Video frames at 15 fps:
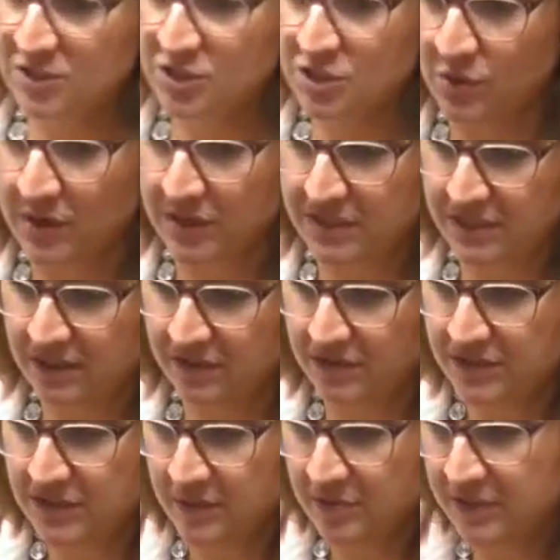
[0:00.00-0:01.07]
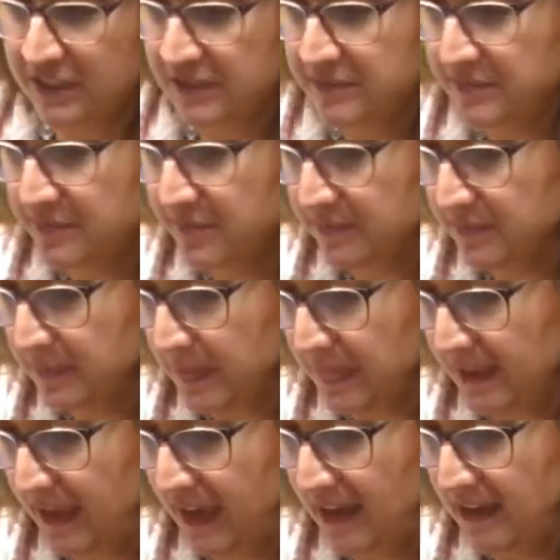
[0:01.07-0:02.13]
short if you double it.
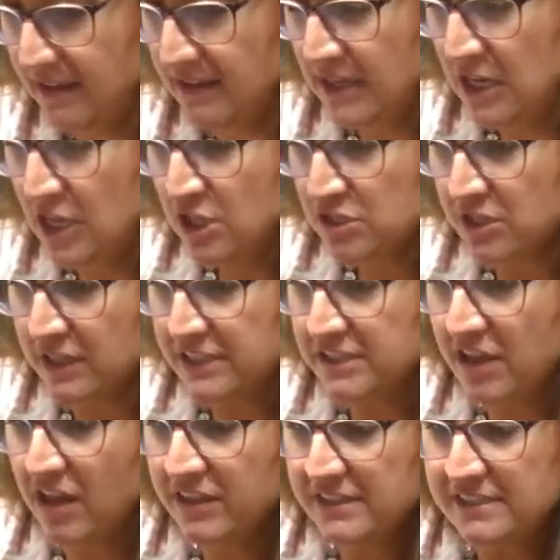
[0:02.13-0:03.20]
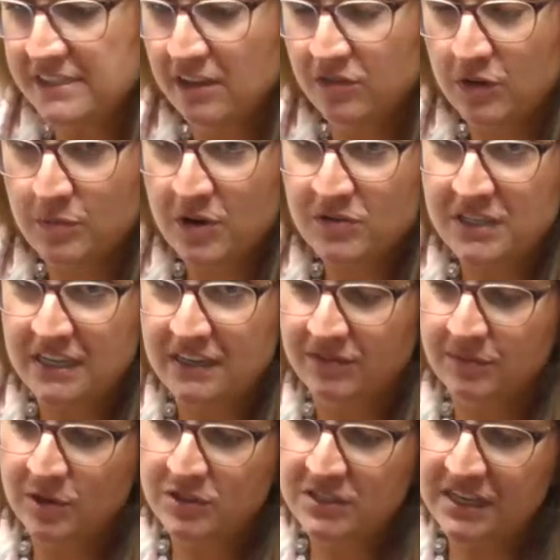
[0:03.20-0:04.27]
Okay, so let's call this silver motif.
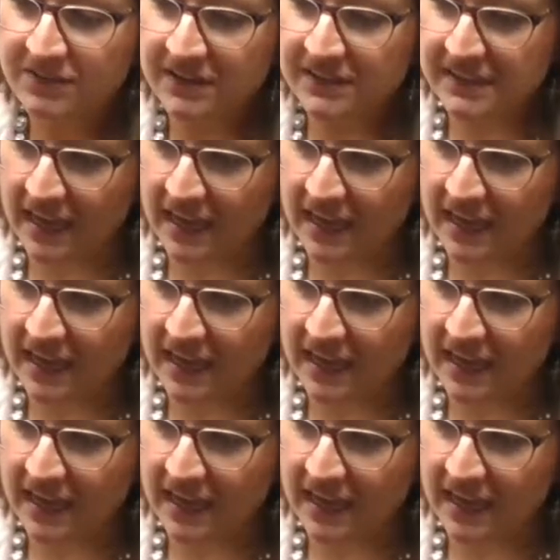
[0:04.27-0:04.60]
Motif is